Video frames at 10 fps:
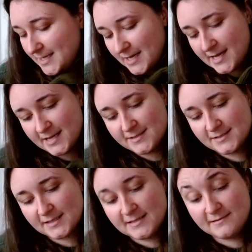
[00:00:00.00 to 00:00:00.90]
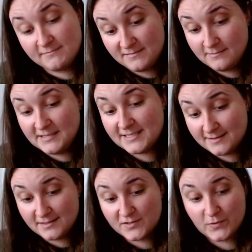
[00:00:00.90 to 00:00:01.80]
And I knitted
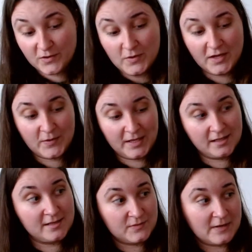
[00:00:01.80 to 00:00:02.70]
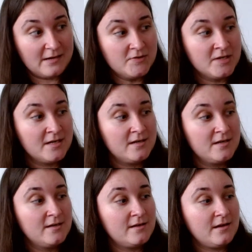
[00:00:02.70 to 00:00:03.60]
this one quite quickly as well,
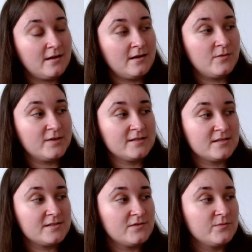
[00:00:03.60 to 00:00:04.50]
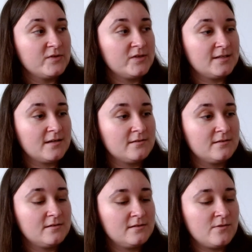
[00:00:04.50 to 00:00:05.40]
because I just couldn't put it down.
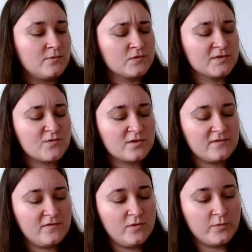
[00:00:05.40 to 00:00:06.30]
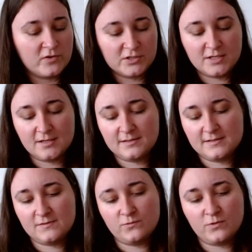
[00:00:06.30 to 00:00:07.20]
It was also one of the few
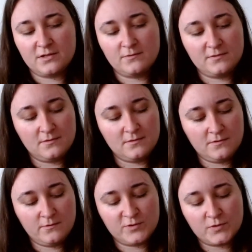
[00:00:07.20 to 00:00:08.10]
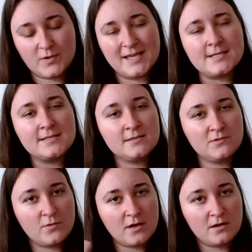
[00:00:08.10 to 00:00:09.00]
projects which was quite easy to
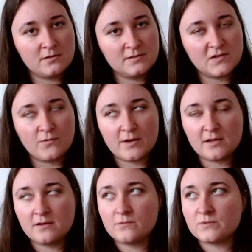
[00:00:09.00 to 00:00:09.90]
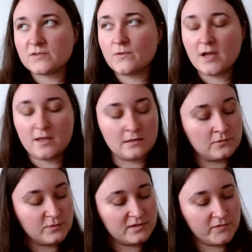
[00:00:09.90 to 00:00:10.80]
work on. So when I was quite ill
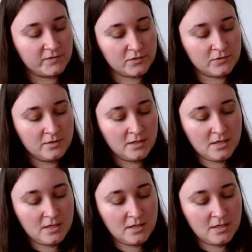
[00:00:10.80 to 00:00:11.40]
with the flu,